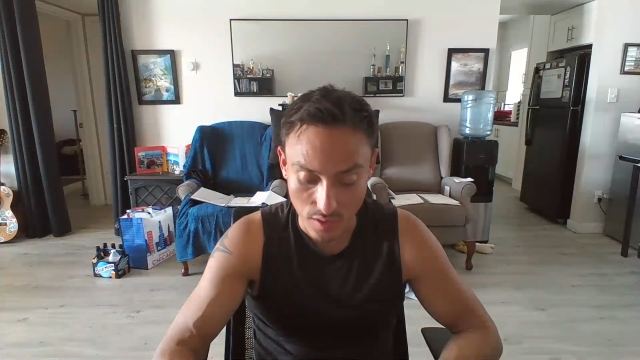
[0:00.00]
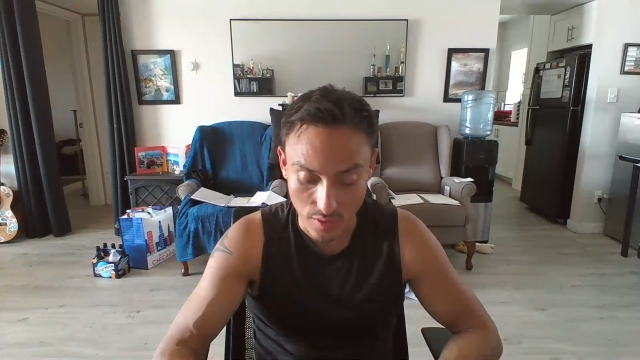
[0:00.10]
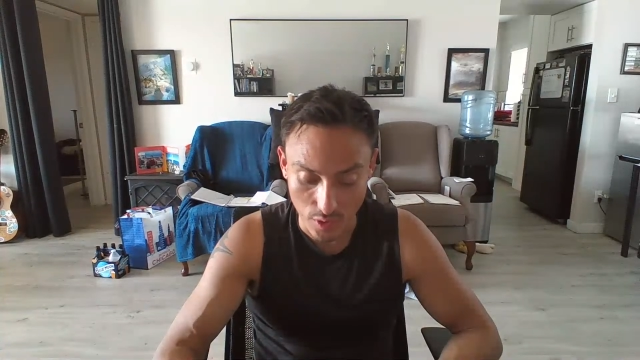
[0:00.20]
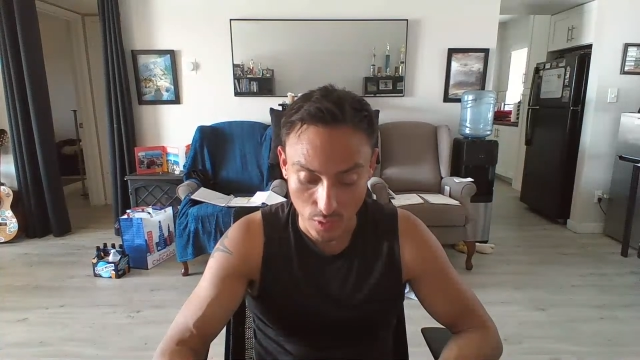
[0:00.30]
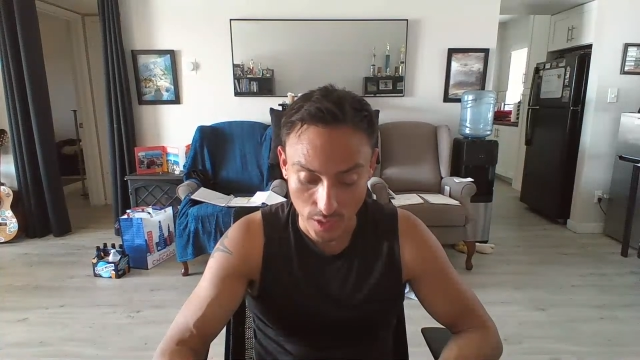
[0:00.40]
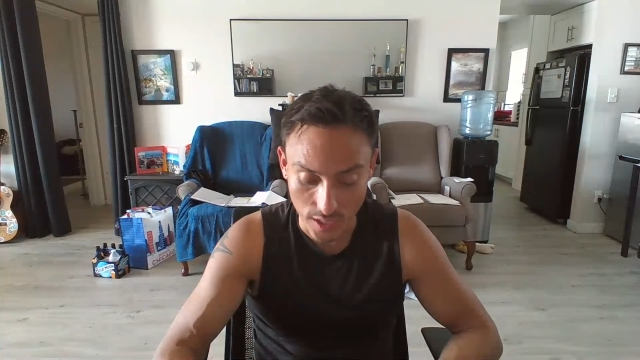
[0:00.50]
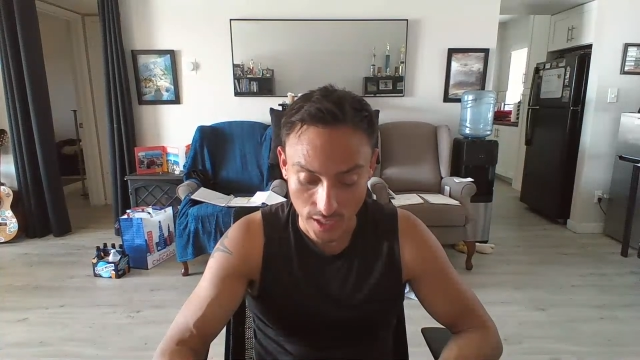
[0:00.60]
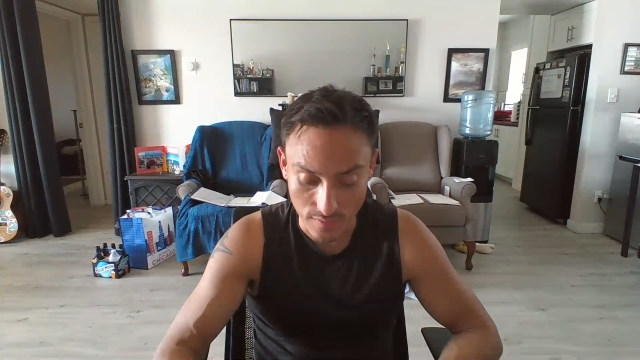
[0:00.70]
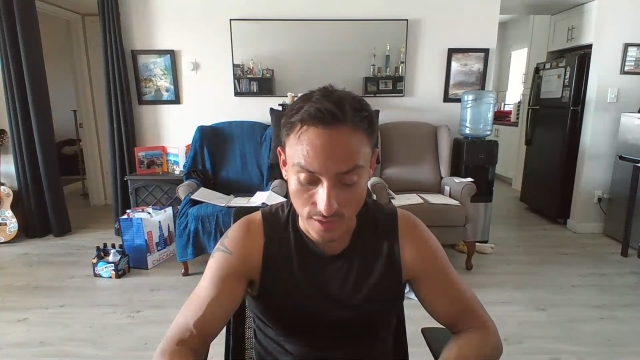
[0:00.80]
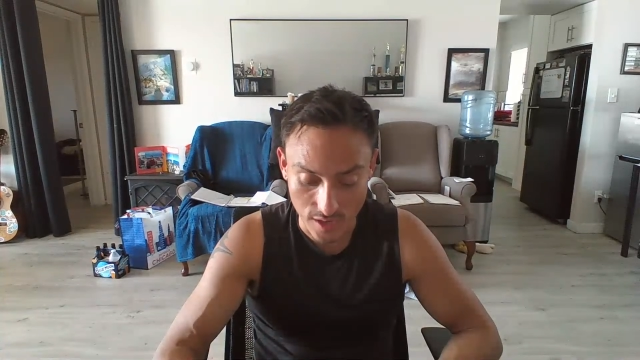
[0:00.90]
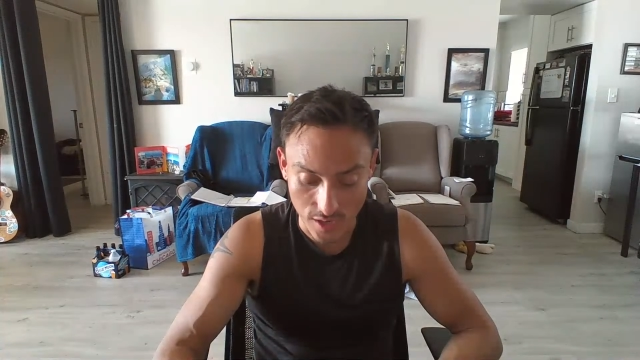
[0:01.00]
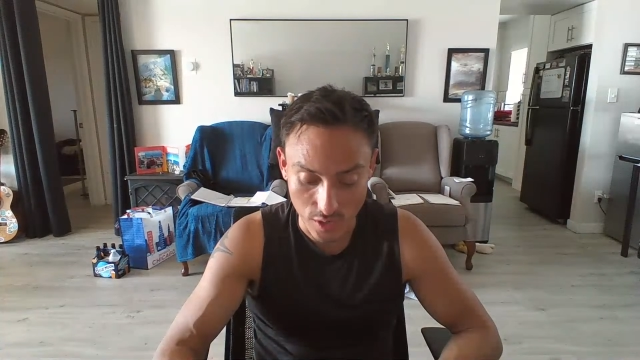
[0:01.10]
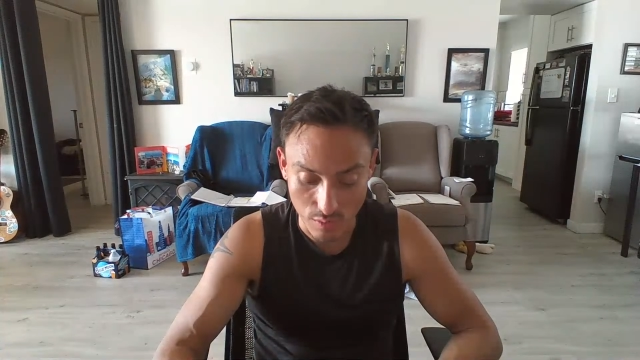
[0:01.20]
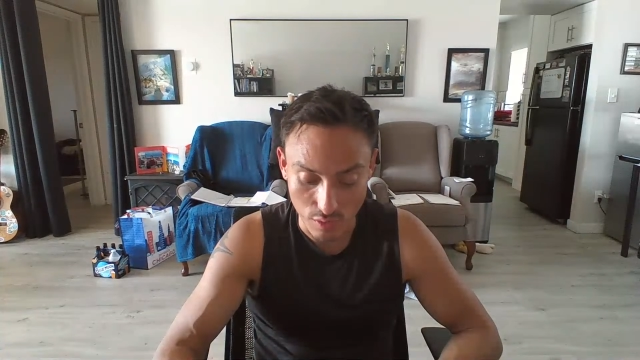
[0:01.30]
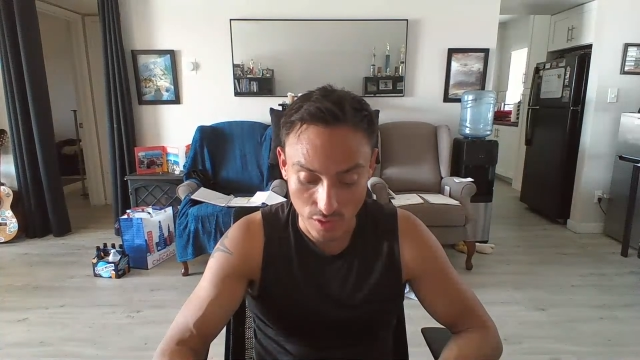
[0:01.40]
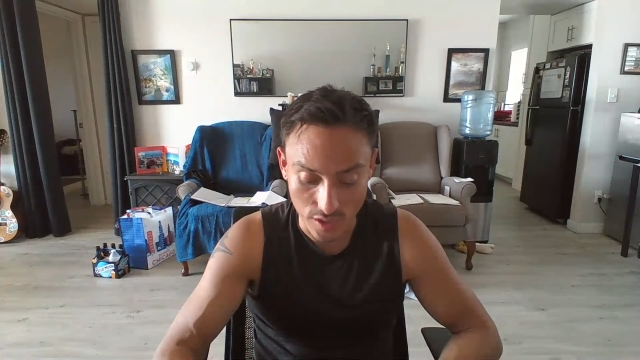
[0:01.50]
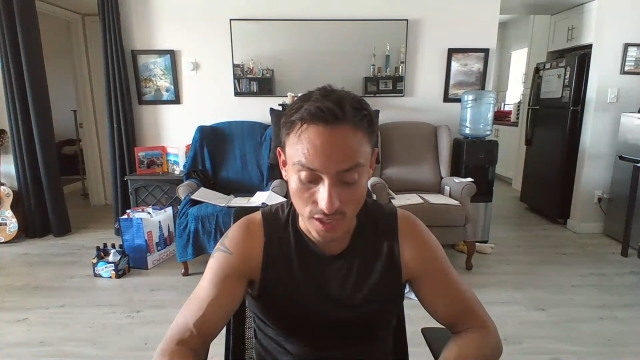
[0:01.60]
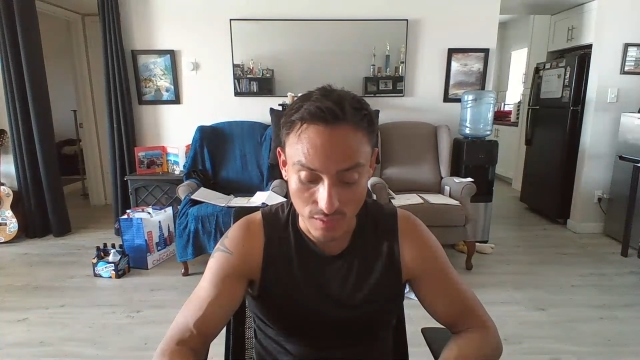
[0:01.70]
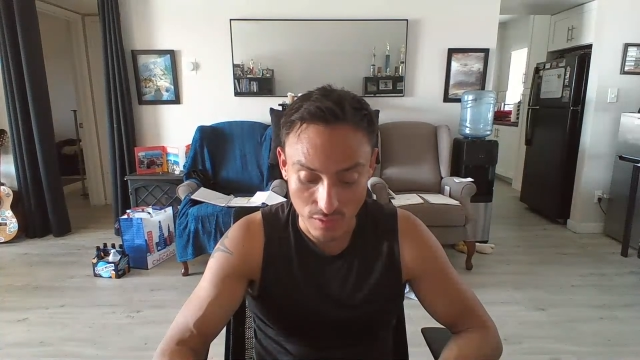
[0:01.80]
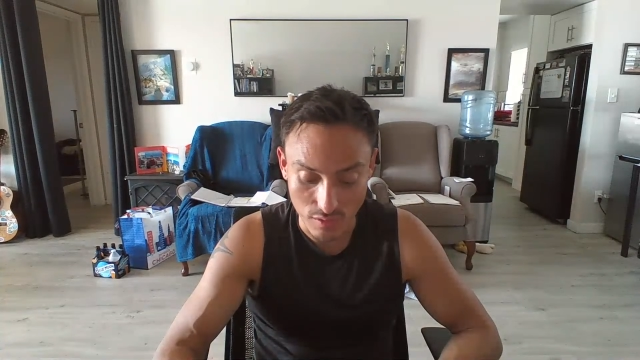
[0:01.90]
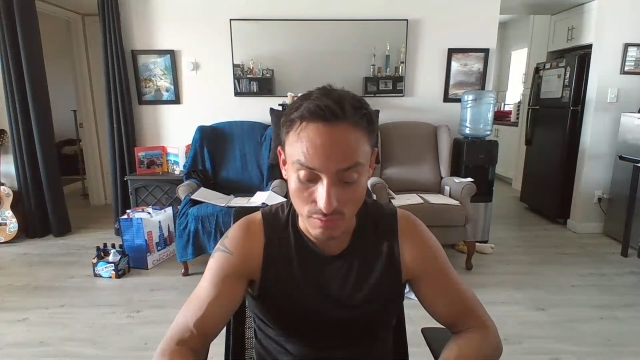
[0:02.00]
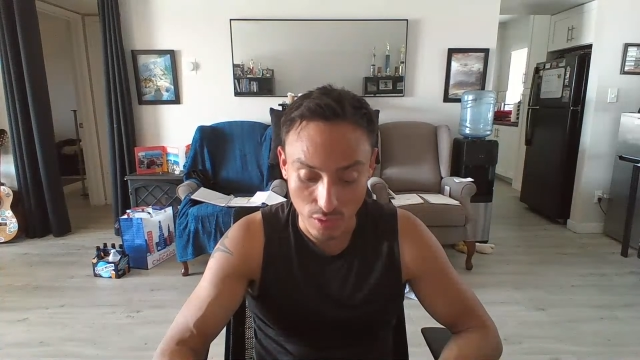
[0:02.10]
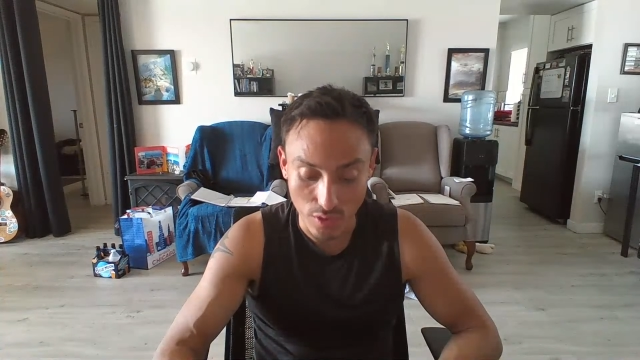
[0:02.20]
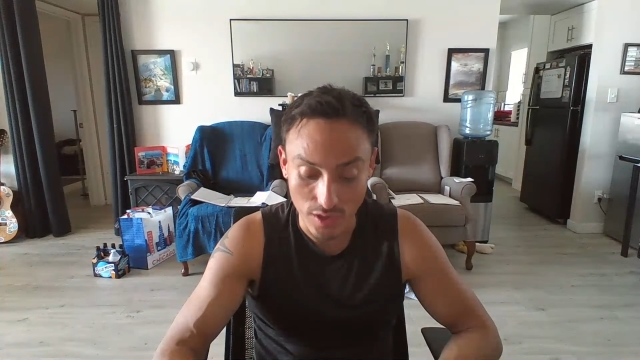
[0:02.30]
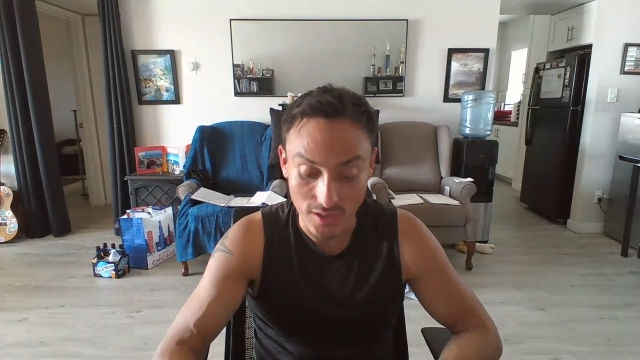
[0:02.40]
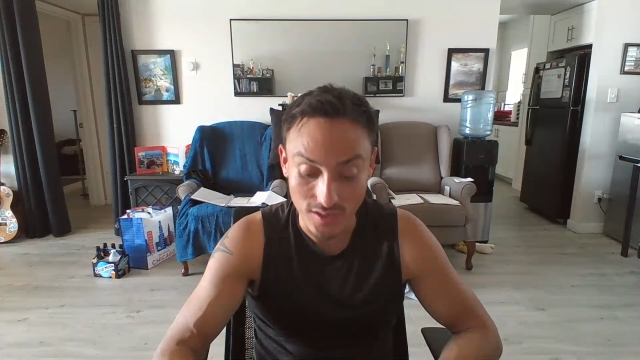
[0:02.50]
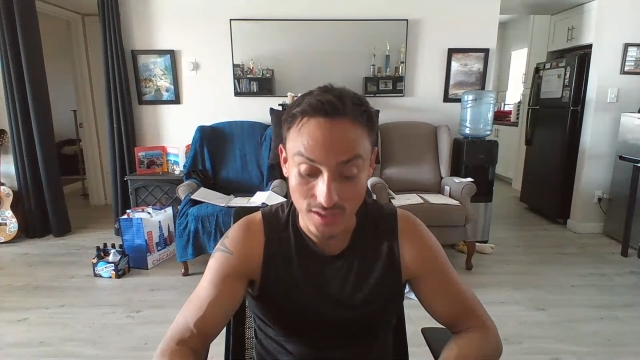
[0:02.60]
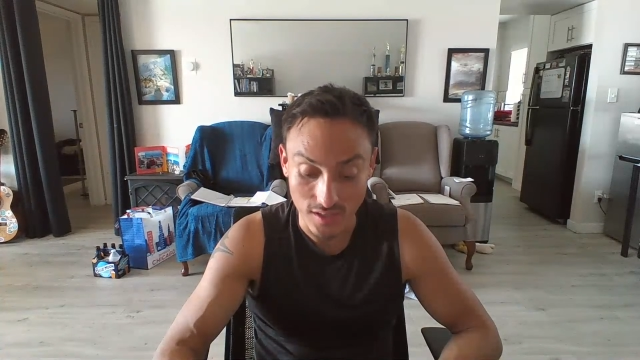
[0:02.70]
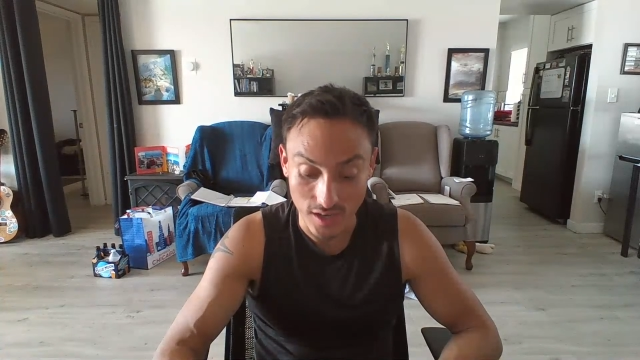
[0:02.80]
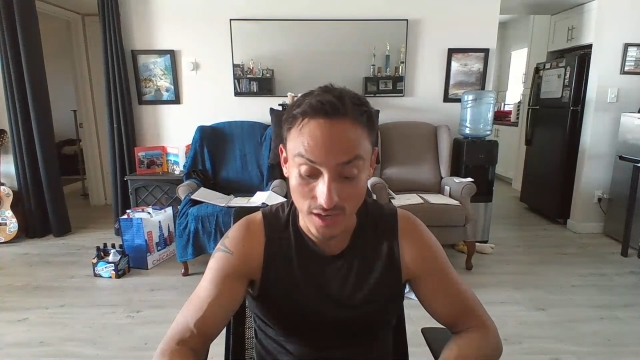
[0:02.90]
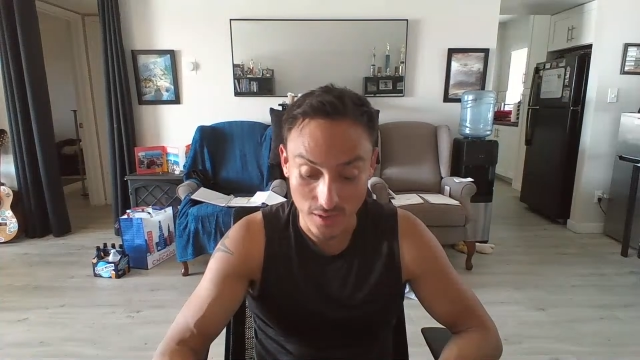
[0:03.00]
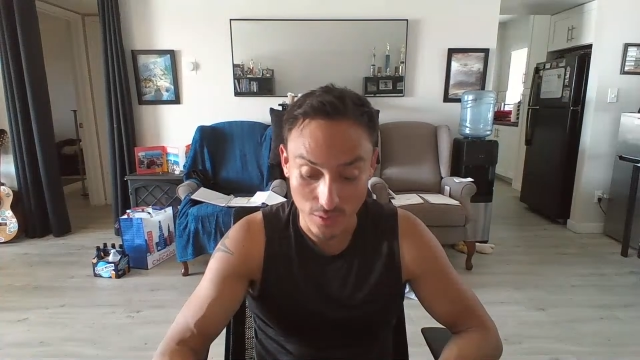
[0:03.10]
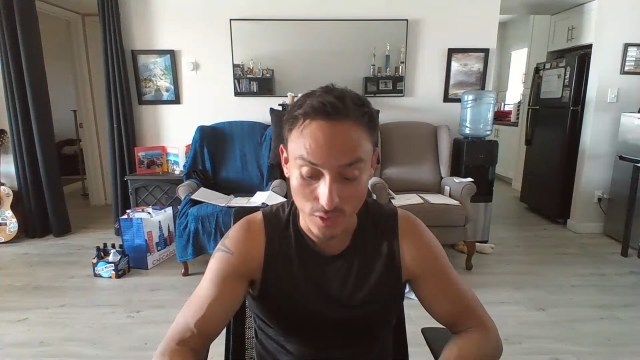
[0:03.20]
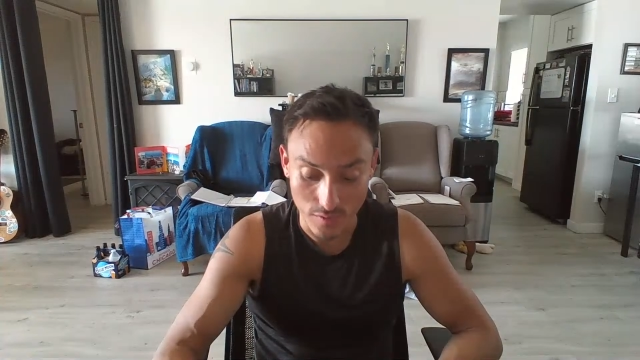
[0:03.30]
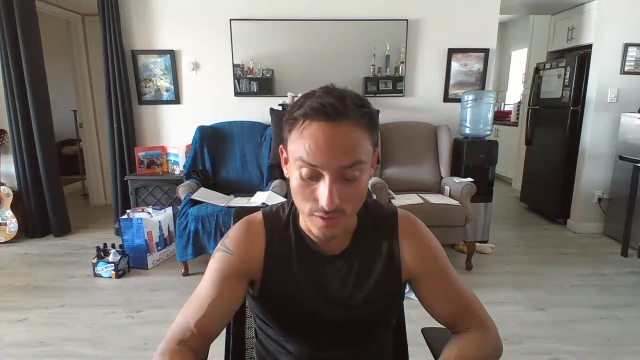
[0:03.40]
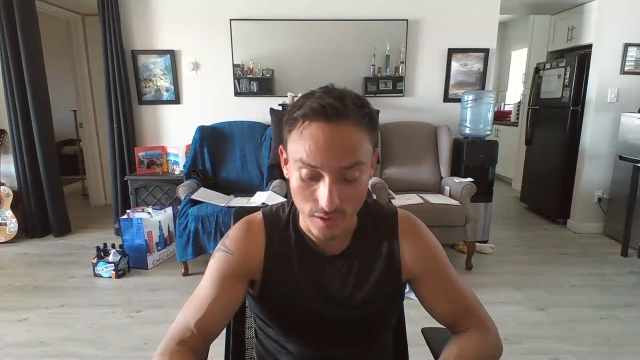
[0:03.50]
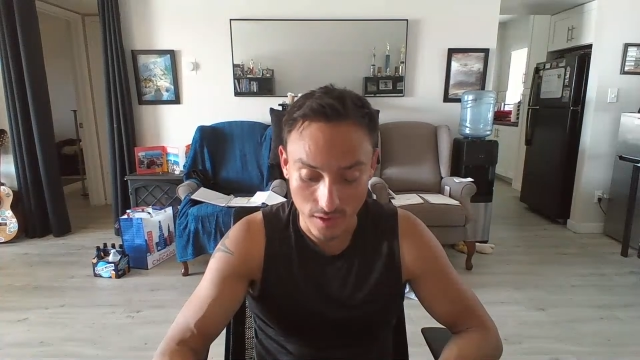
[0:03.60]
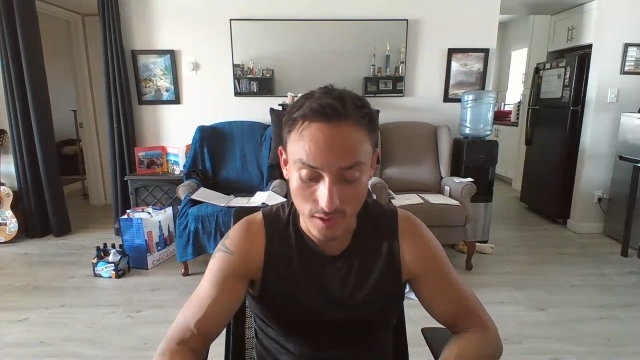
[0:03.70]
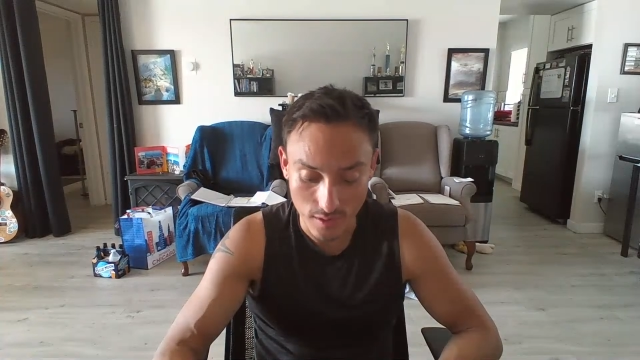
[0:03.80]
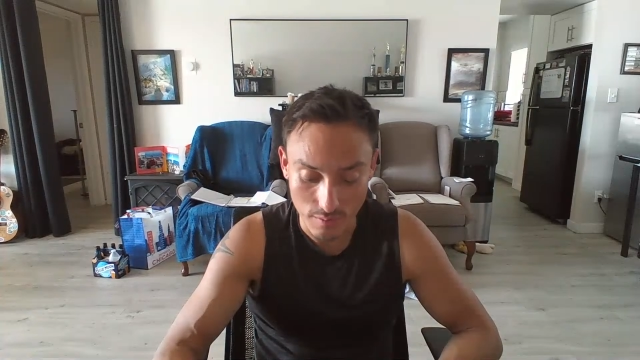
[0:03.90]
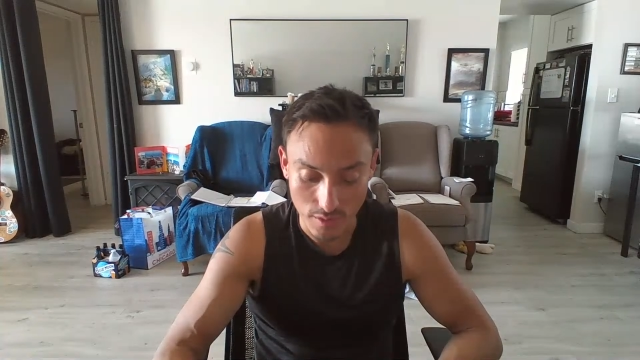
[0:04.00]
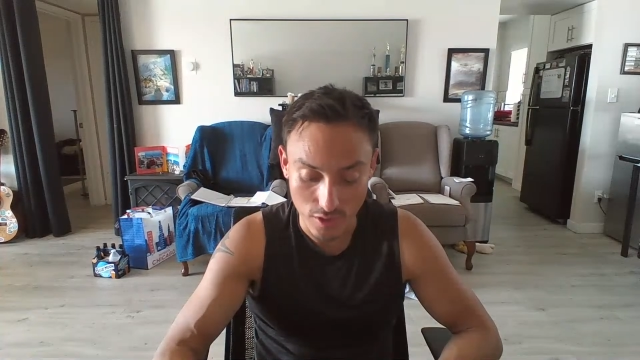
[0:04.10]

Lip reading: "Throw away every newborn Hebrew boy into the Nile River,